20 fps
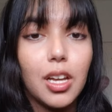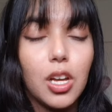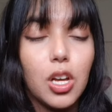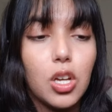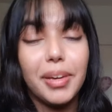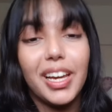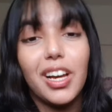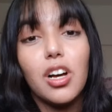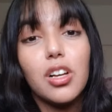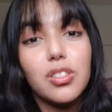
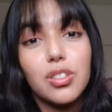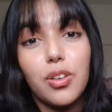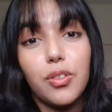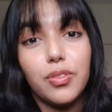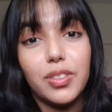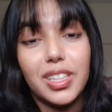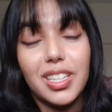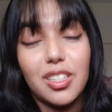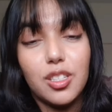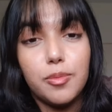because
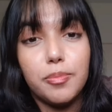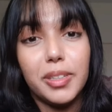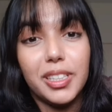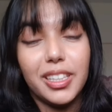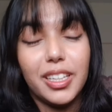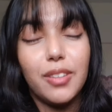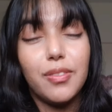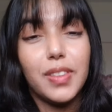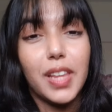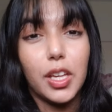of this
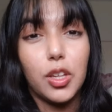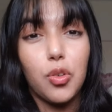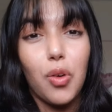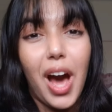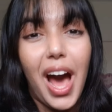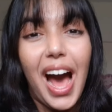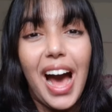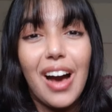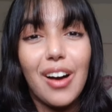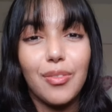belief that you
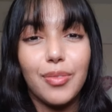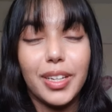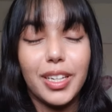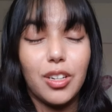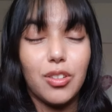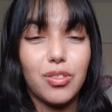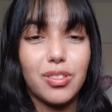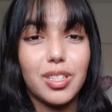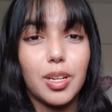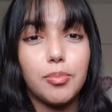have in
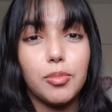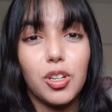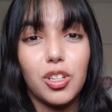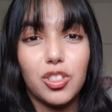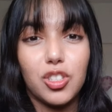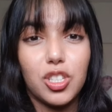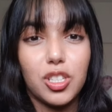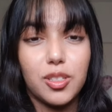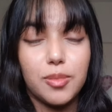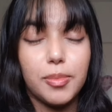your
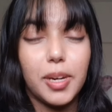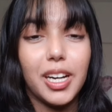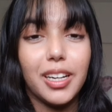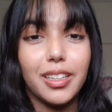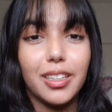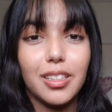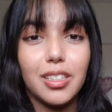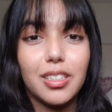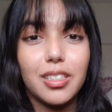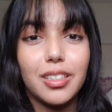subconscious
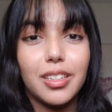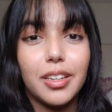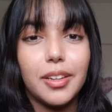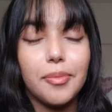mind,